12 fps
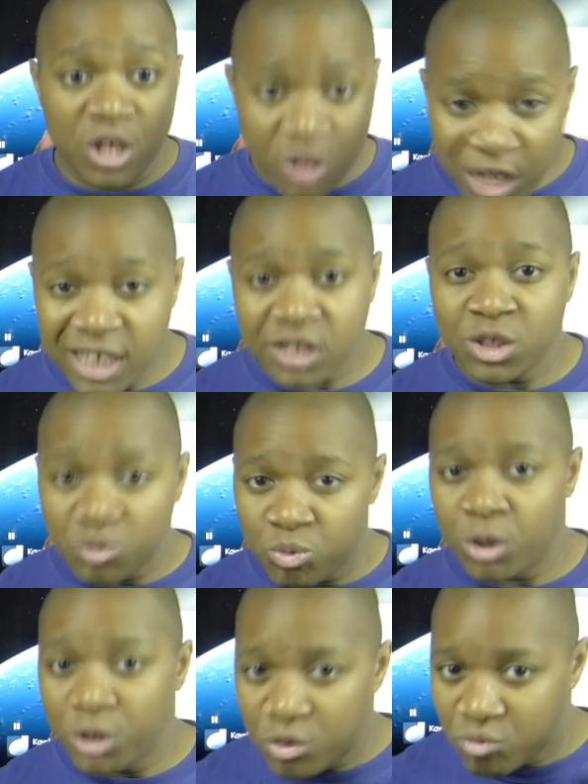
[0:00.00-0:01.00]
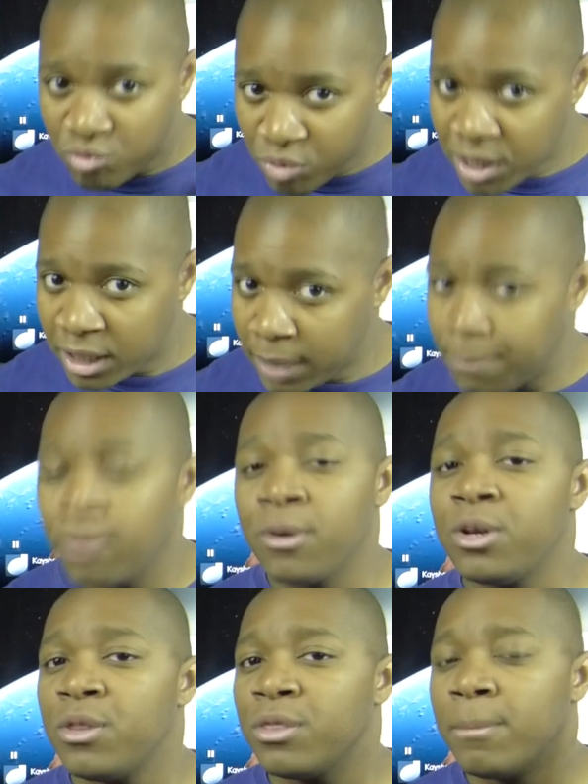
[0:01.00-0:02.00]
this is where you really
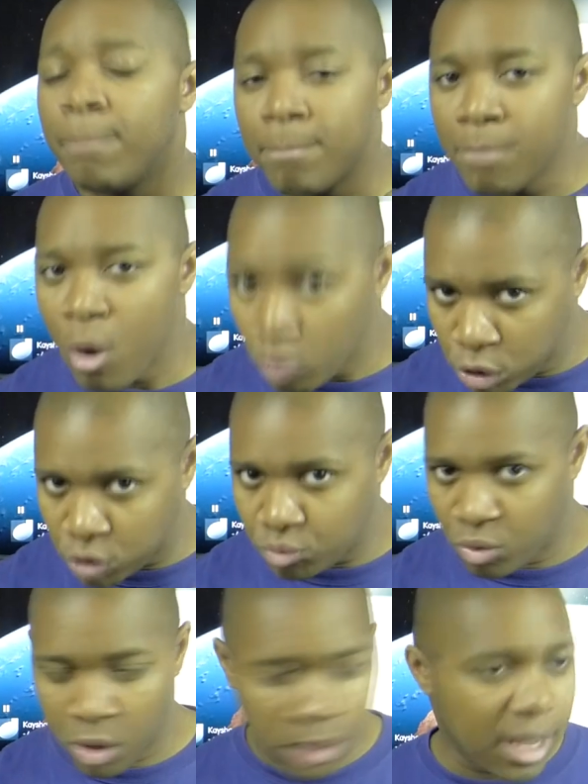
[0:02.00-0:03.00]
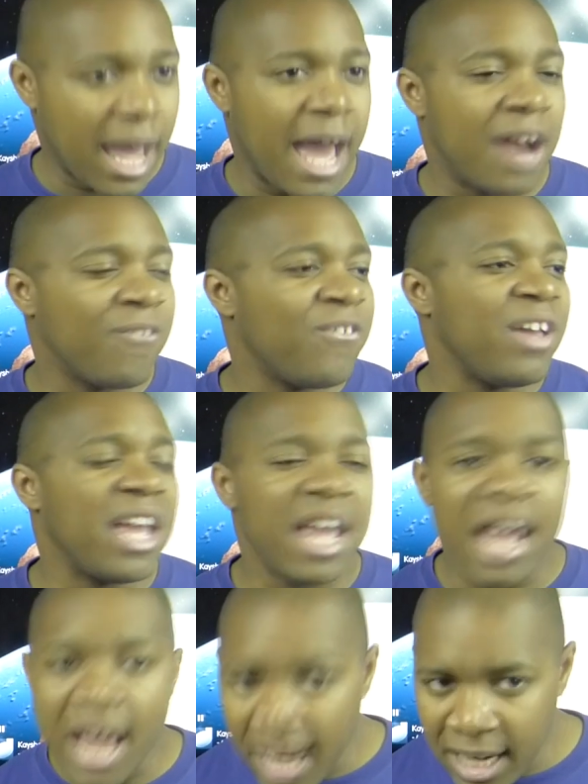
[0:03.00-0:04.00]
put the most work out of
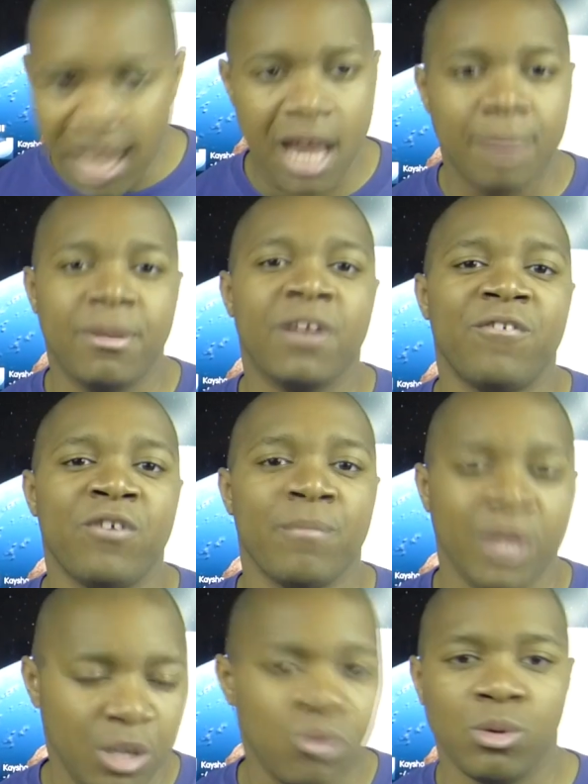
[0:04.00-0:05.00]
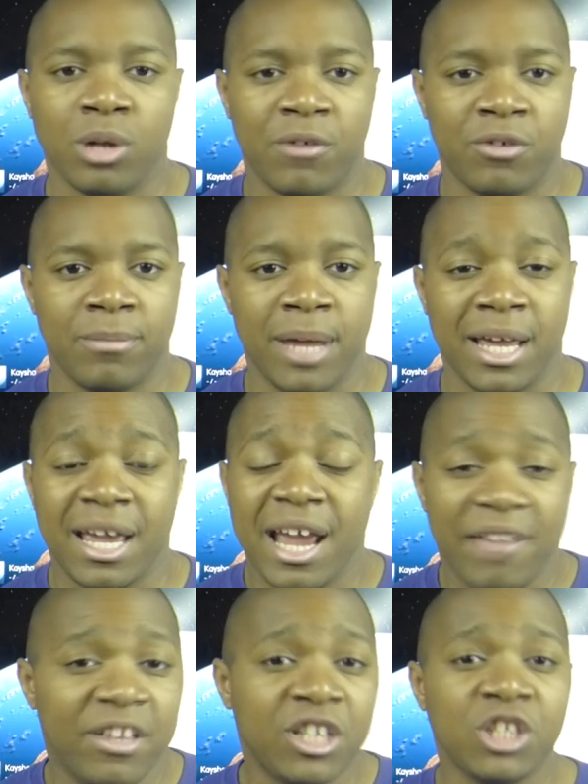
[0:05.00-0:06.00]
any animated film that you will ever make.
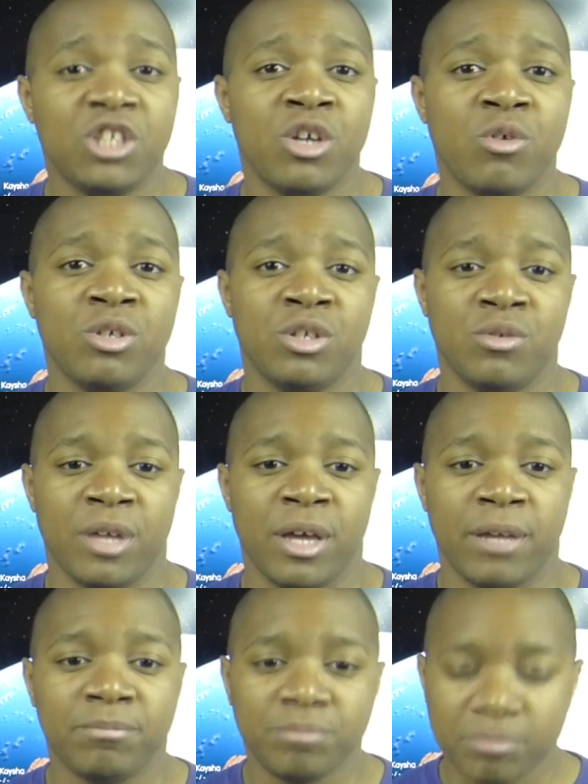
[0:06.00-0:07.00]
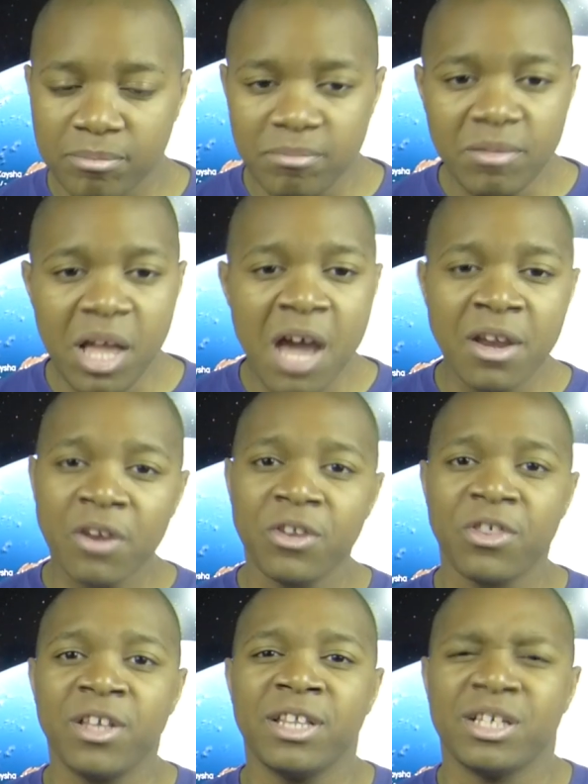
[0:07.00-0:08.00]
And they just don't do that. Another
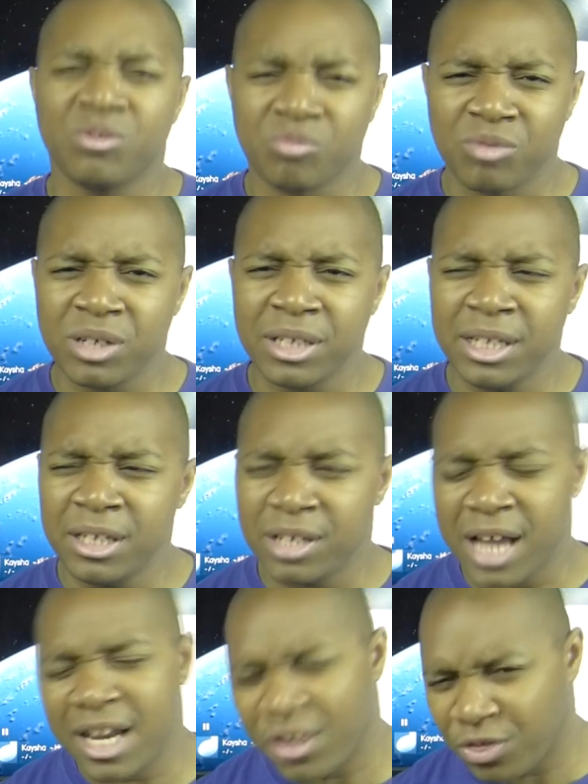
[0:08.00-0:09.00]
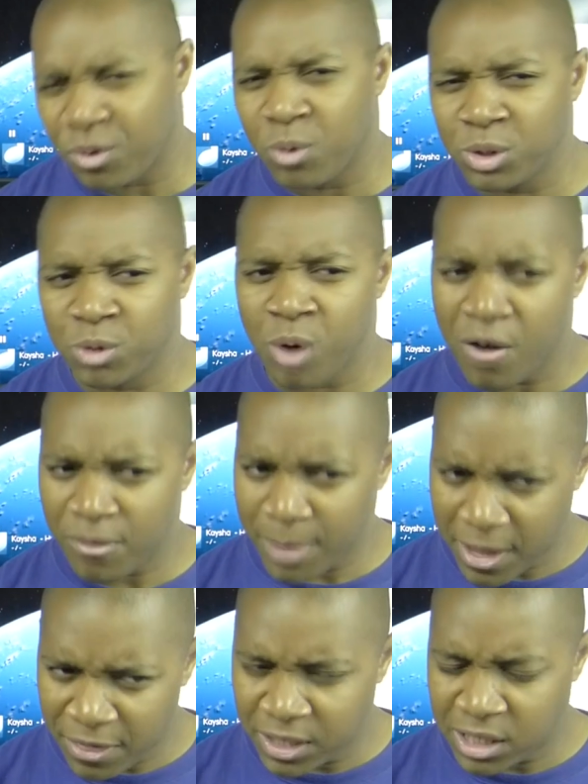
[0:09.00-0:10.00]
thing that's really kind of throws you off
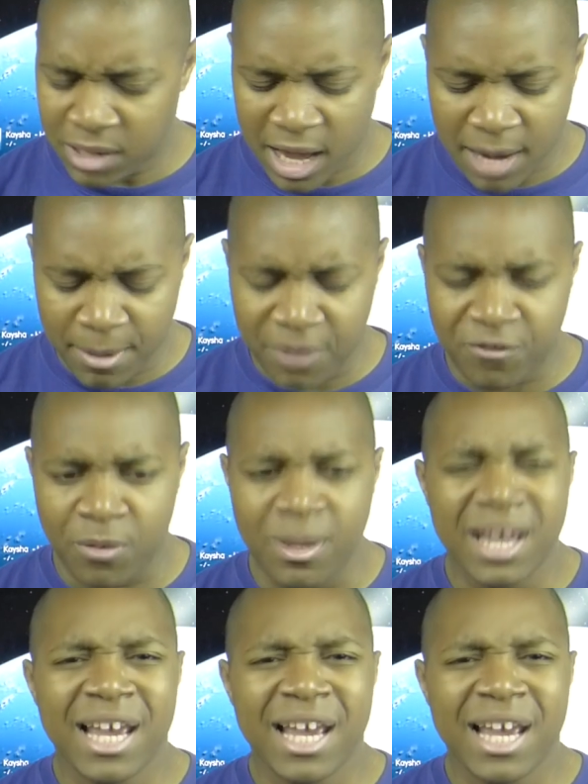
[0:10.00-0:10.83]
about this animated film